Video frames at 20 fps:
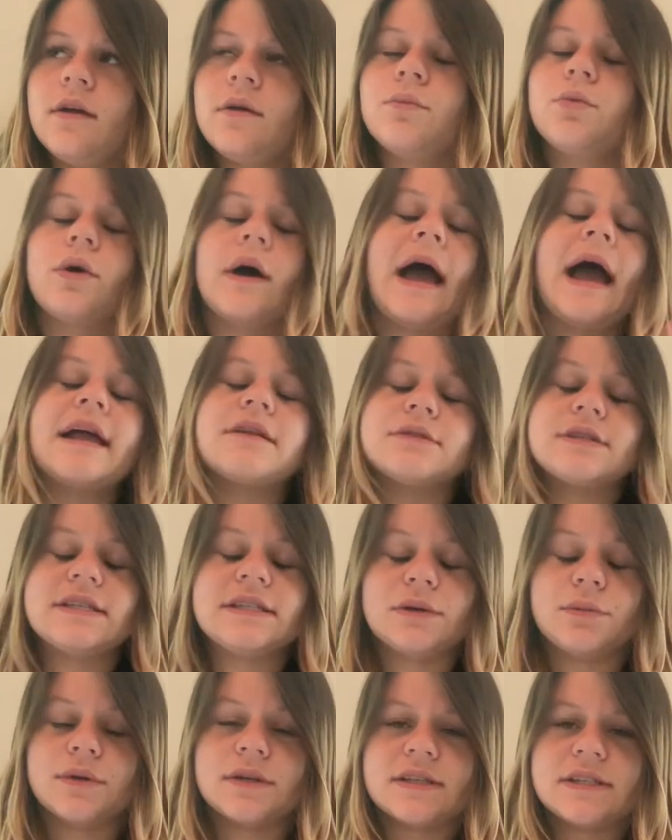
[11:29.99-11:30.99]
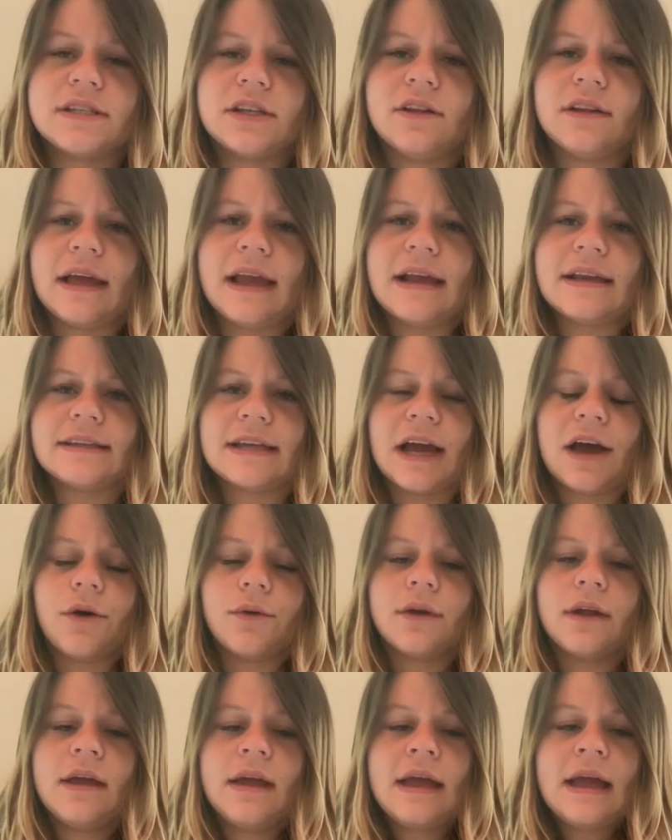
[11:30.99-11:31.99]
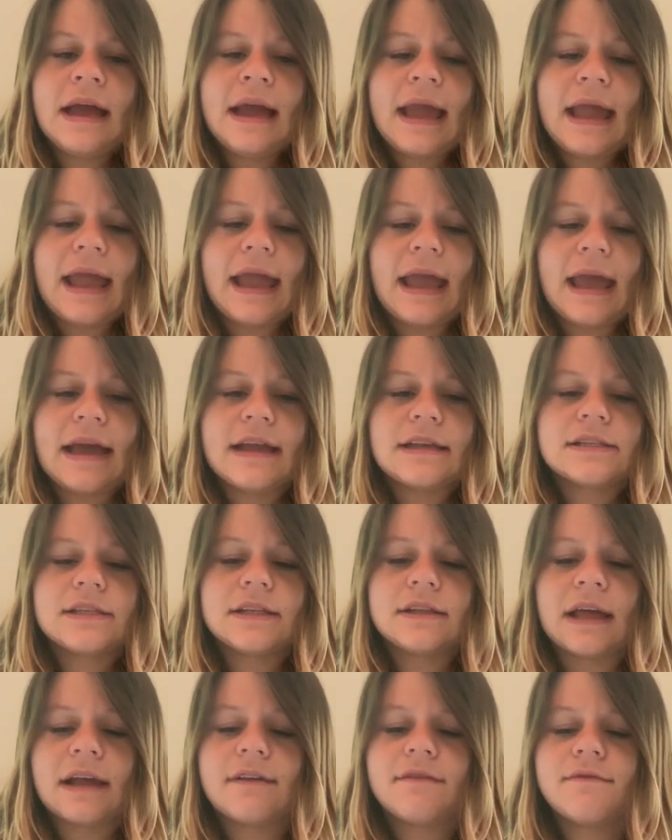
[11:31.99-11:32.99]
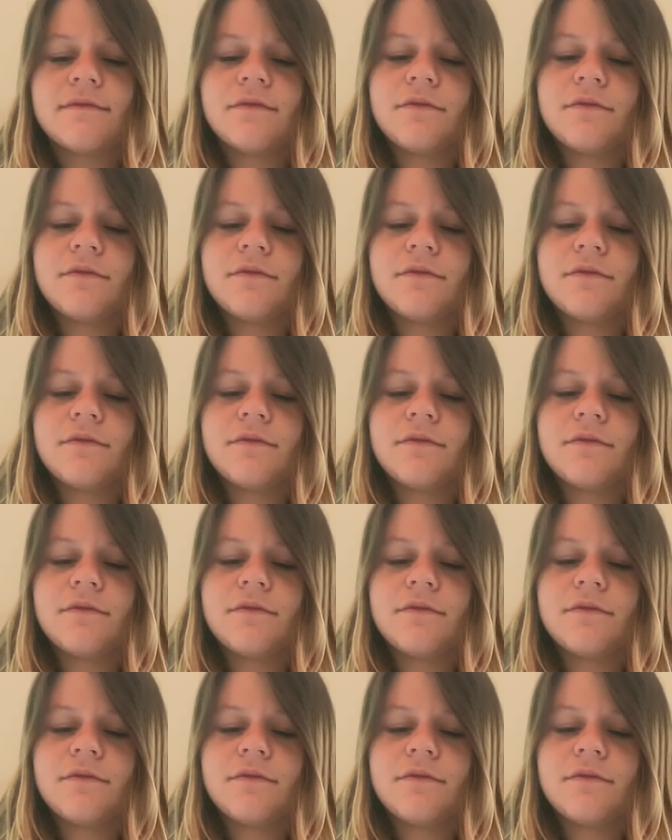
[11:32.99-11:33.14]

We're still laying down, and like